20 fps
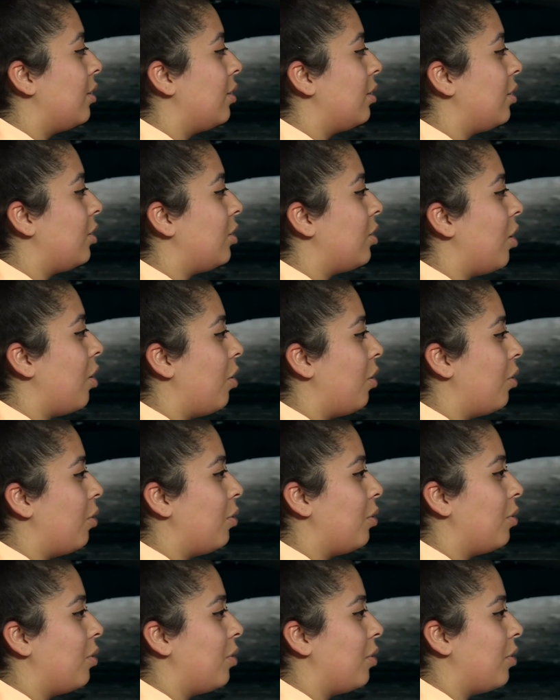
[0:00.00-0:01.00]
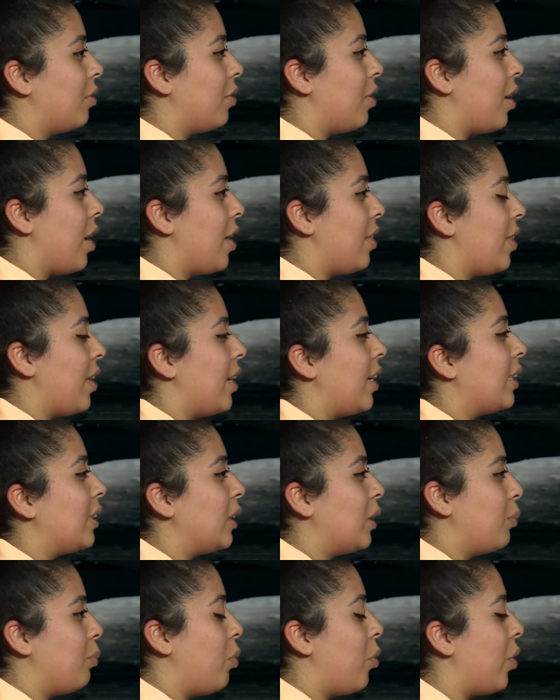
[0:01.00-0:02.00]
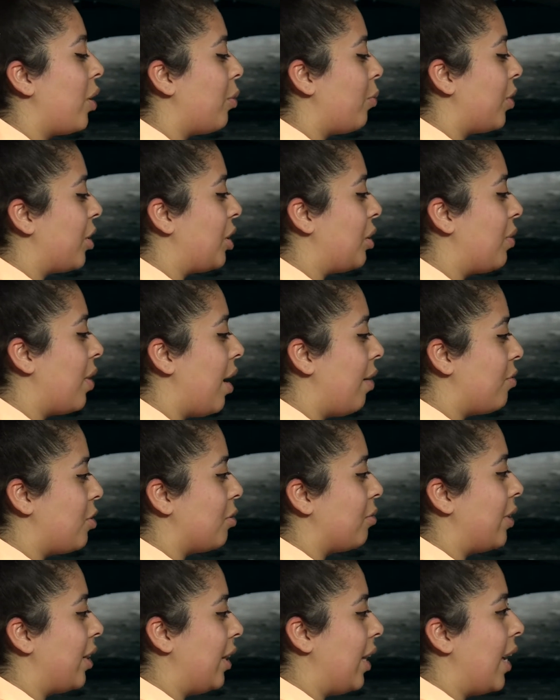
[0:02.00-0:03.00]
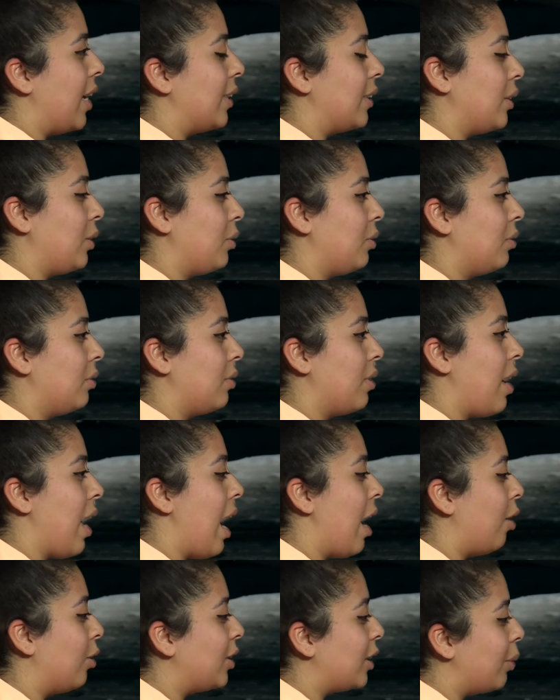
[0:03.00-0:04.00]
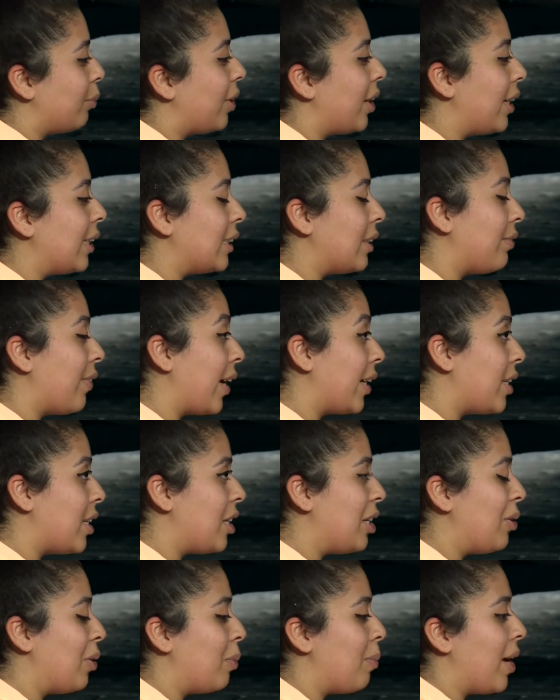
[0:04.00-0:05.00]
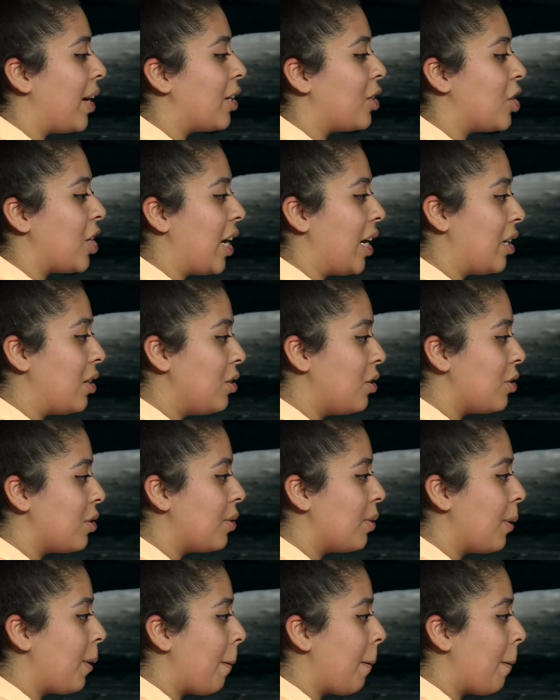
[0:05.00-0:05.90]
So I think it's a point where you have to realize how something is affecting you and make a change.